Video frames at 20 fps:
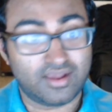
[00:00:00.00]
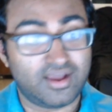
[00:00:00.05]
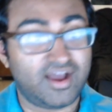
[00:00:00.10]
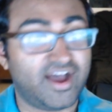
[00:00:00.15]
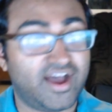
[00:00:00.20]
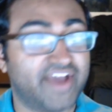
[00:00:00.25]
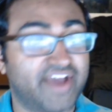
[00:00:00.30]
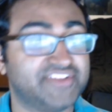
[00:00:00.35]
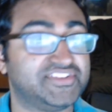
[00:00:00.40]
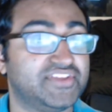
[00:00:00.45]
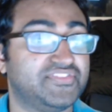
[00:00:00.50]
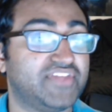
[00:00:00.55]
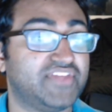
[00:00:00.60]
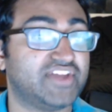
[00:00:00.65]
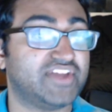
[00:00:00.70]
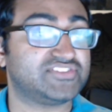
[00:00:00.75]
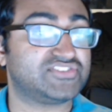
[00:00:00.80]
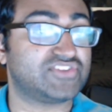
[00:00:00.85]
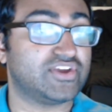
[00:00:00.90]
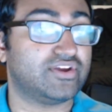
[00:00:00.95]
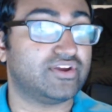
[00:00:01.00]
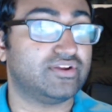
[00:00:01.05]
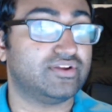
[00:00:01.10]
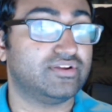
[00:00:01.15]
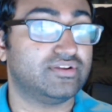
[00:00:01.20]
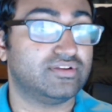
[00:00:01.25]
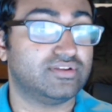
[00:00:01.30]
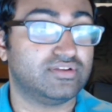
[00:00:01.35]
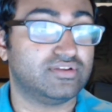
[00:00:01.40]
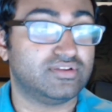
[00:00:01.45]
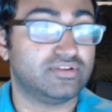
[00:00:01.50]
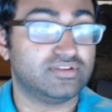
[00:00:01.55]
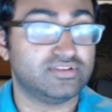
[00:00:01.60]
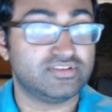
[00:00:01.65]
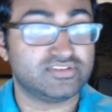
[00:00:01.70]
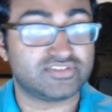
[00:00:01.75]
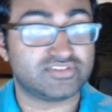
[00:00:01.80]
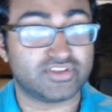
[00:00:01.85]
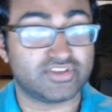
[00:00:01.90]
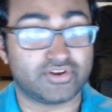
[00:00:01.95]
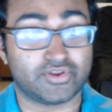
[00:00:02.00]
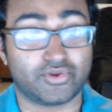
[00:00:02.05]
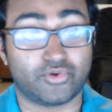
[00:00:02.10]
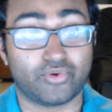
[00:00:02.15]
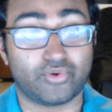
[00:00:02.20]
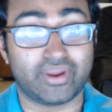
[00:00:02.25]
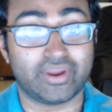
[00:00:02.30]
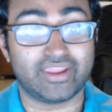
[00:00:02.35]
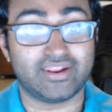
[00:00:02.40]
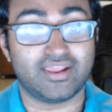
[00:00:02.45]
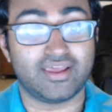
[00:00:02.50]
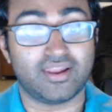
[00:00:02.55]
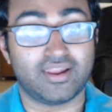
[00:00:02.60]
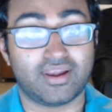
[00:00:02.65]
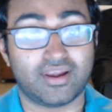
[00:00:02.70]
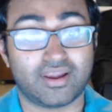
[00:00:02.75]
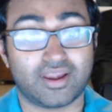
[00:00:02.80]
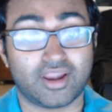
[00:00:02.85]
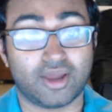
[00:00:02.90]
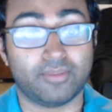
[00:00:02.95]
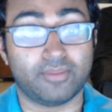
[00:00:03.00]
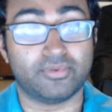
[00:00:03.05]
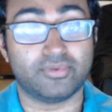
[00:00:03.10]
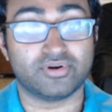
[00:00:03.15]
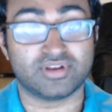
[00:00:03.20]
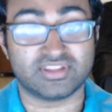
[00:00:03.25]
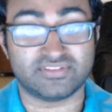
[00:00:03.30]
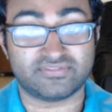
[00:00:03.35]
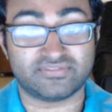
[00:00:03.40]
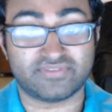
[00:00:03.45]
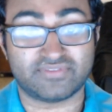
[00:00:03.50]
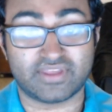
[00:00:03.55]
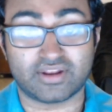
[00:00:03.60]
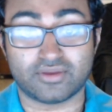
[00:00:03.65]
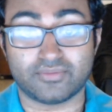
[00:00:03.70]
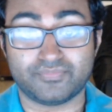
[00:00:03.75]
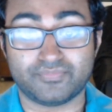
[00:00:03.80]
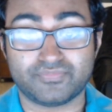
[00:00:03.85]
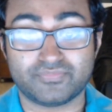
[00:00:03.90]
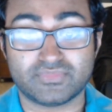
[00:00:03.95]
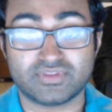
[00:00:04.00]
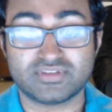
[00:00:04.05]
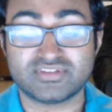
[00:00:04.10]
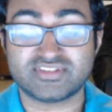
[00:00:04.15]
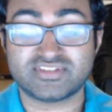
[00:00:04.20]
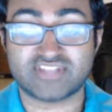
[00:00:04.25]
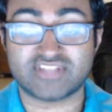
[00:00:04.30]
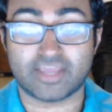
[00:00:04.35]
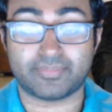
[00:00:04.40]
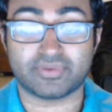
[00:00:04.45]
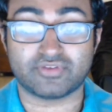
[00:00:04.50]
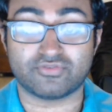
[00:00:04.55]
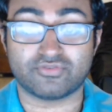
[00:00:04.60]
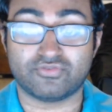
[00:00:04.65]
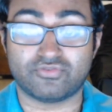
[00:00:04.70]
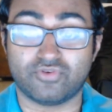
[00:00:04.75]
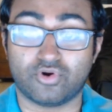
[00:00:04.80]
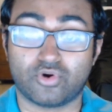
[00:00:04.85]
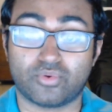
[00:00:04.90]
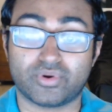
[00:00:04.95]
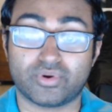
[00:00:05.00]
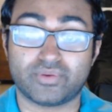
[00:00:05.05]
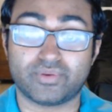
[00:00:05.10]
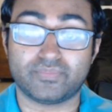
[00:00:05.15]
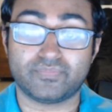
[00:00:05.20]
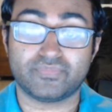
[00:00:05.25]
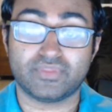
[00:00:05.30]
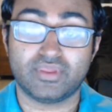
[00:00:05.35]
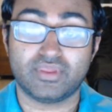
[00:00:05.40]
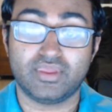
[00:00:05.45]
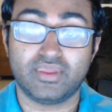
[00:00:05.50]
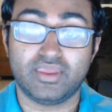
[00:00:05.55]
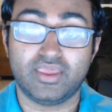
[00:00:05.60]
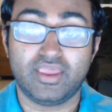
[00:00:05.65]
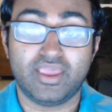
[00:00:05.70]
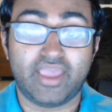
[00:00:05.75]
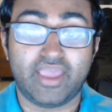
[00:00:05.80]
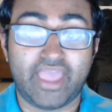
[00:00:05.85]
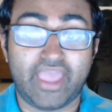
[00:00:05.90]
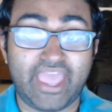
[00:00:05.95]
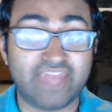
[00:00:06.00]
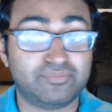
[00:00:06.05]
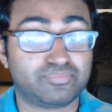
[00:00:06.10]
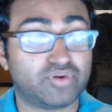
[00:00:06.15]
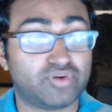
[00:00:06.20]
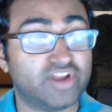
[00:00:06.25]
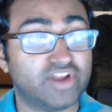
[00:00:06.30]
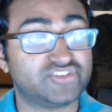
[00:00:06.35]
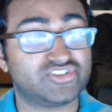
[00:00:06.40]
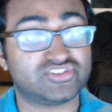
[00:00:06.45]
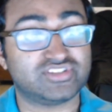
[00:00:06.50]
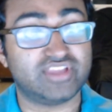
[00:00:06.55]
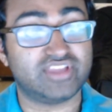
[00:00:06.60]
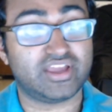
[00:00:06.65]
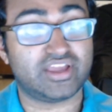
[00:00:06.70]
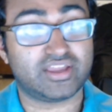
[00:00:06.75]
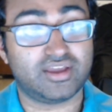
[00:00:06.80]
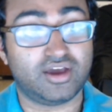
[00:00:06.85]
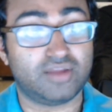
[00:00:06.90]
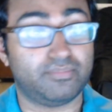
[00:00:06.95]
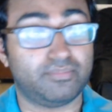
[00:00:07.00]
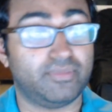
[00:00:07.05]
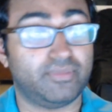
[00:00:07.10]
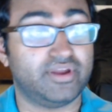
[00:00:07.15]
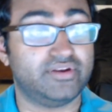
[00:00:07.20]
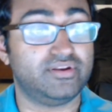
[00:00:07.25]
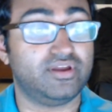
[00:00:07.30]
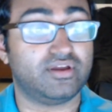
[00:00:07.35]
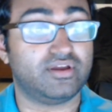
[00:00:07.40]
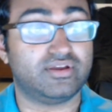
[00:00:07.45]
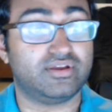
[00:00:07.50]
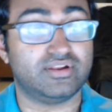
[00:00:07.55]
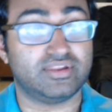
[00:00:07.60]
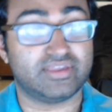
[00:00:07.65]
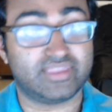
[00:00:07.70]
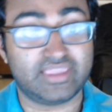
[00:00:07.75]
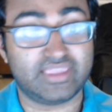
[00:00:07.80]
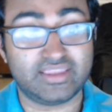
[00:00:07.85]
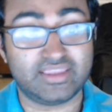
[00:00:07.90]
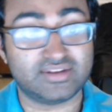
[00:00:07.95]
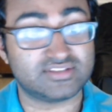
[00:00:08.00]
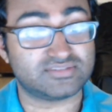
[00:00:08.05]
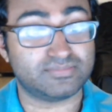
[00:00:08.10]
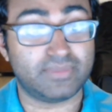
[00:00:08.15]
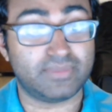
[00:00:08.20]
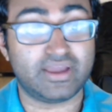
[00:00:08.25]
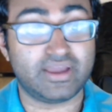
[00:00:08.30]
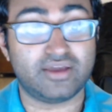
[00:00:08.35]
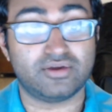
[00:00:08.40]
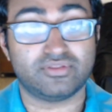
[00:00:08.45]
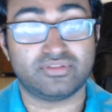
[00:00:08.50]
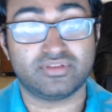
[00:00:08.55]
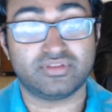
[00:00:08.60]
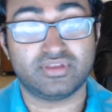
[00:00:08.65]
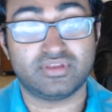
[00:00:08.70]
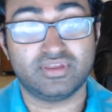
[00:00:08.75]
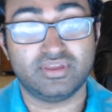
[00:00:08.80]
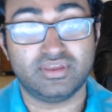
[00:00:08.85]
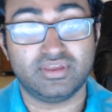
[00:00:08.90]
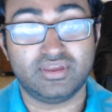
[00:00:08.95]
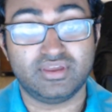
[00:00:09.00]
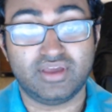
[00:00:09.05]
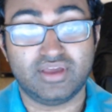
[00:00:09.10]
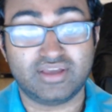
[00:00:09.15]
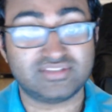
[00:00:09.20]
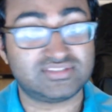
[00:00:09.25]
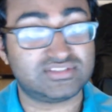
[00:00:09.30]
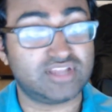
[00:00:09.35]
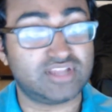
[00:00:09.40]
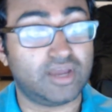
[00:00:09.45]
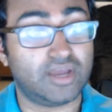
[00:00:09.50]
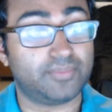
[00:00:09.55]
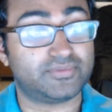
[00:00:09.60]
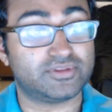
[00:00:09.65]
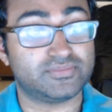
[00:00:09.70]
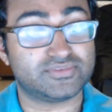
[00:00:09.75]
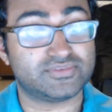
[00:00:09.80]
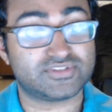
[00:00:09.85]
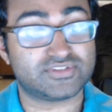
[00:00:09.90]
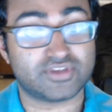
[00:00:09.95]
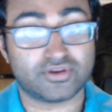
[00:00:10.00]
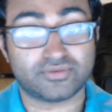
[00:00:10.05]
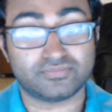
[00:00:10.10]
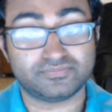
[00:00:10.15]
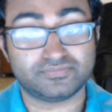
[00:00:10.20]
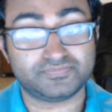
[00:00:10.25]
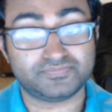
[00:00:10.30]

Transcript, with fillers: I did that, sir, said a grey, lubberly fellow, stepping forward. And preciously I cut my knuckle agin his mouth. I stopped him, sir.